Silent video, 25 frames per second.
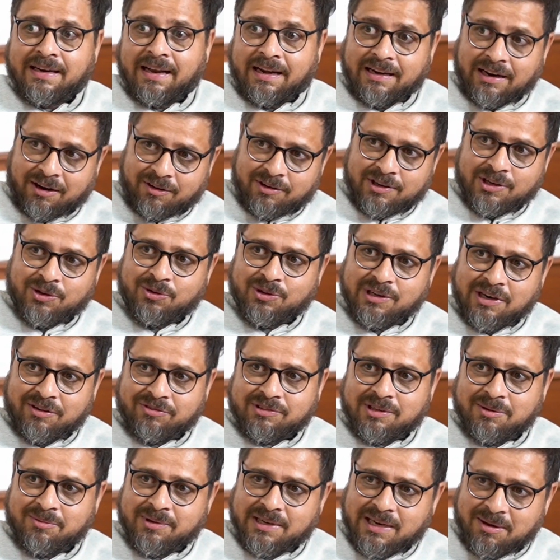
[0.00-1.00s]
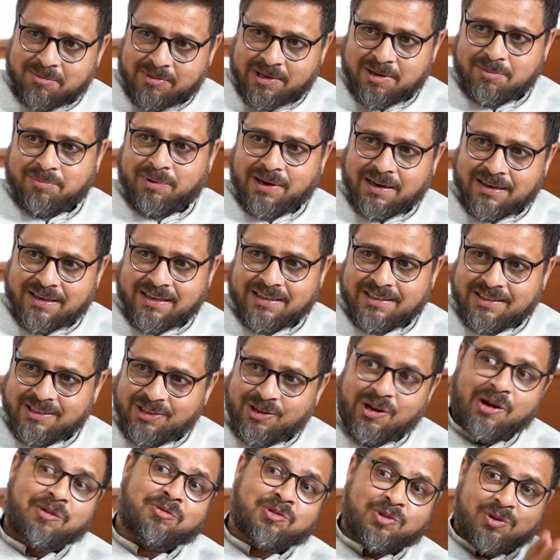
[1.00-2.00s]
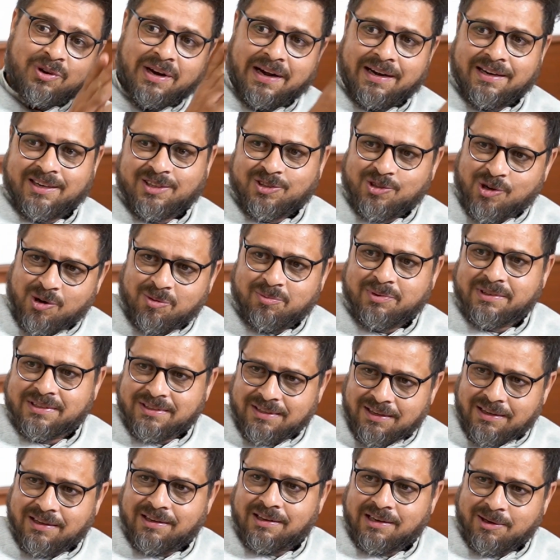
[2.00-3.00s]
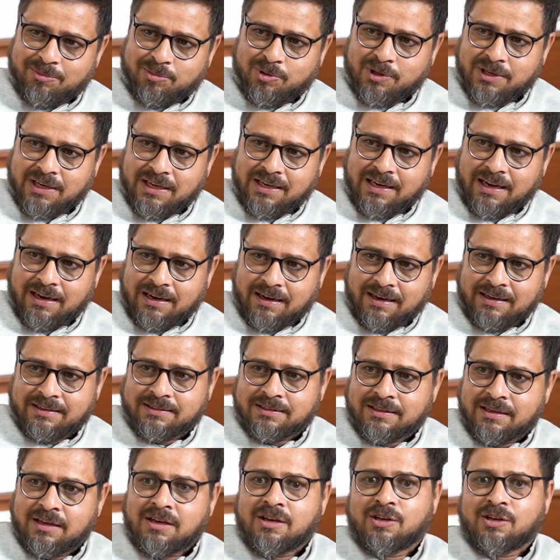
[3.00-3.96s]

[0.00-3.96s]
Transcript: And even after becoming a pilot, you have to get a job in the reputed airline.